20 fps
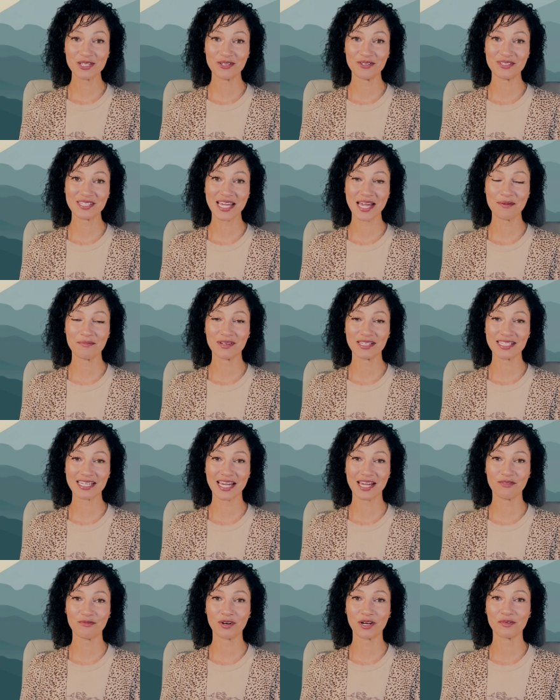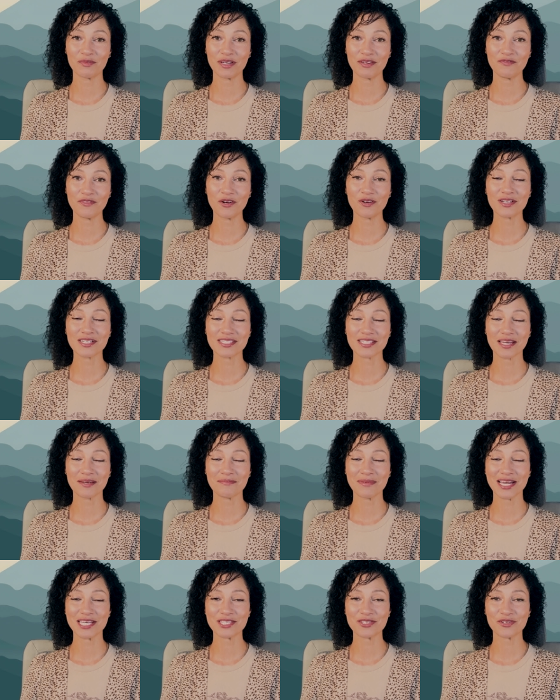to Time with Tai, where we focus on
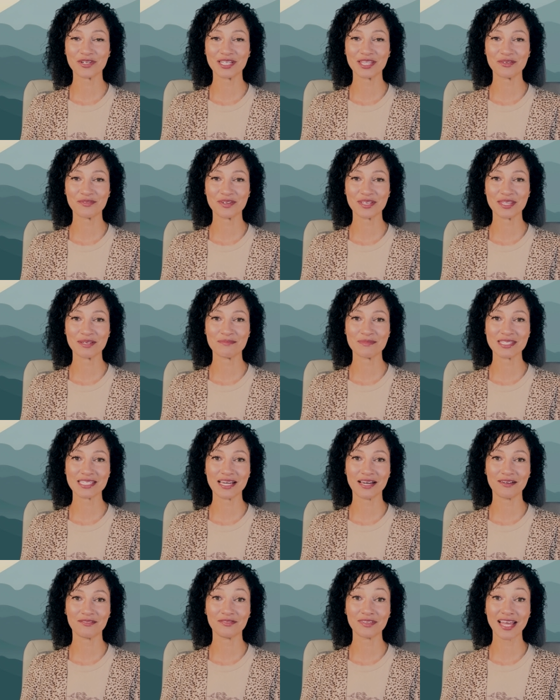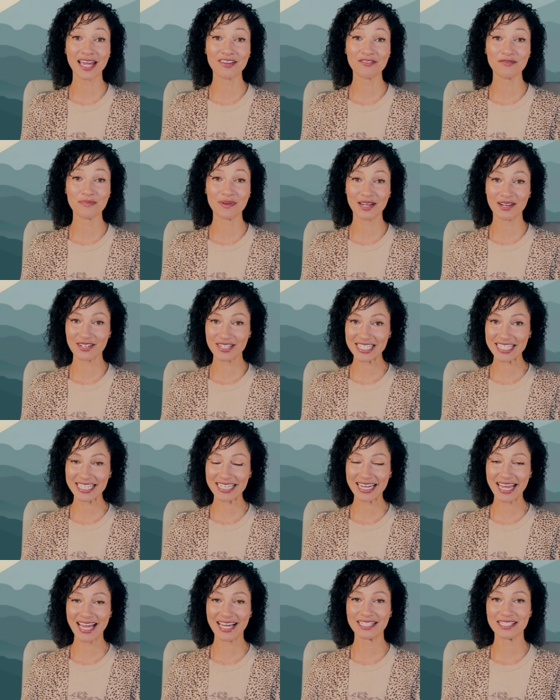mastering the rhythms of life,
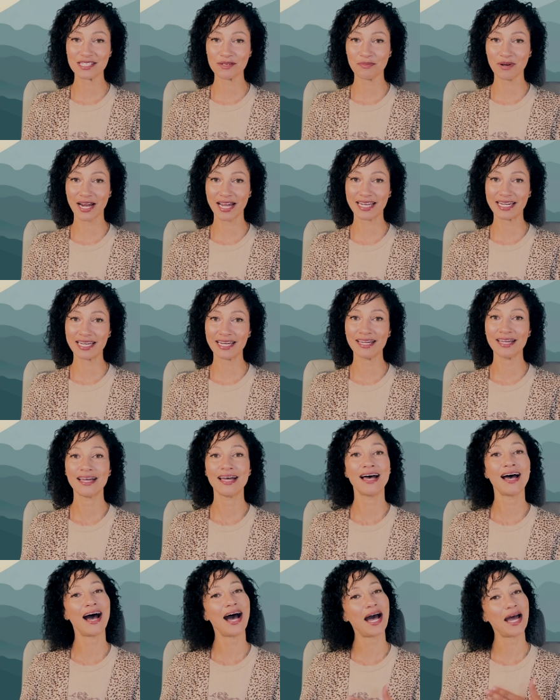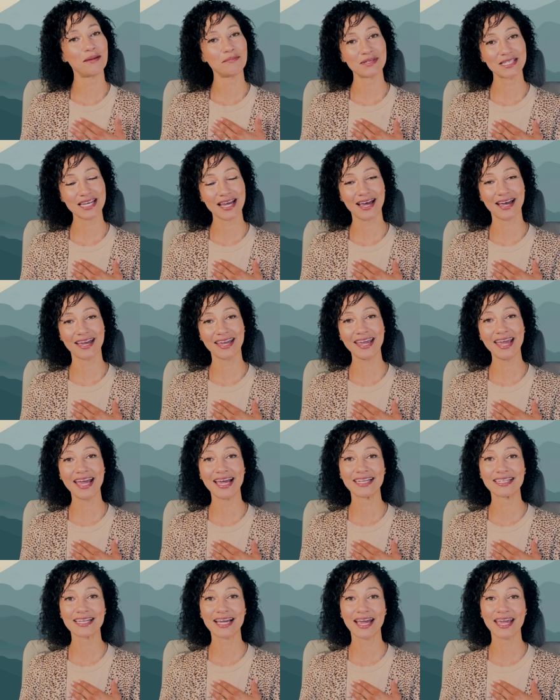parenting, and sobriety. I'm Tai,
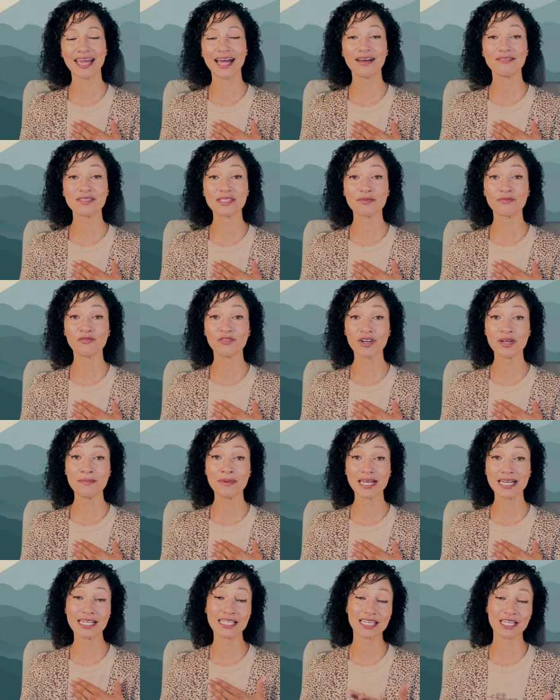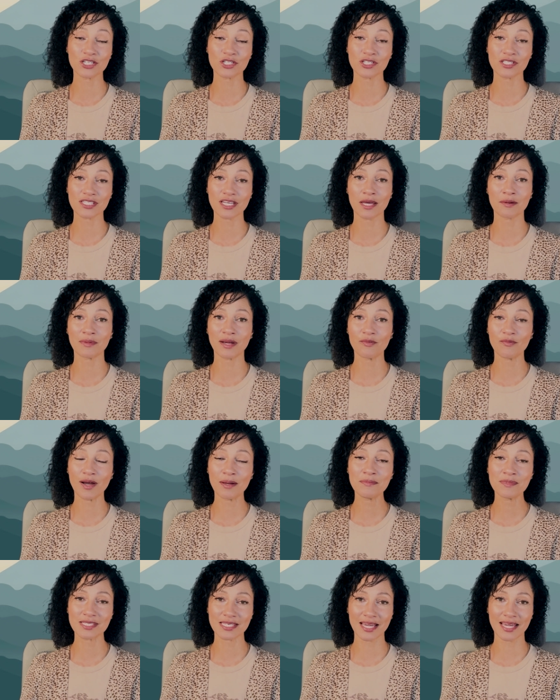and I have some free meditations on my
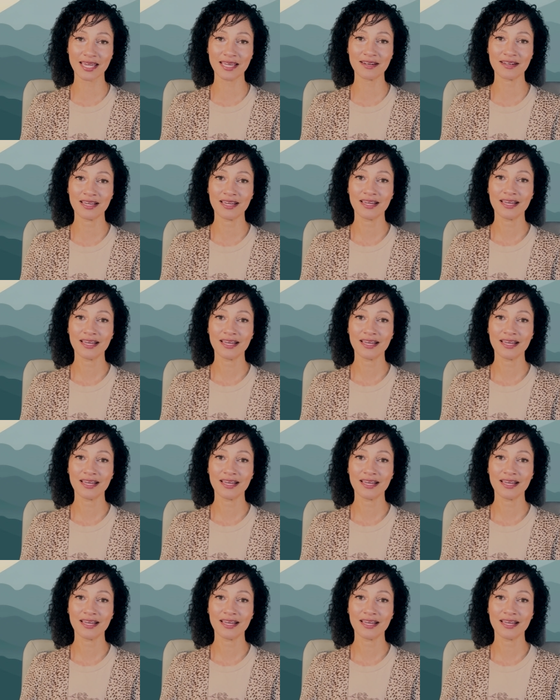website,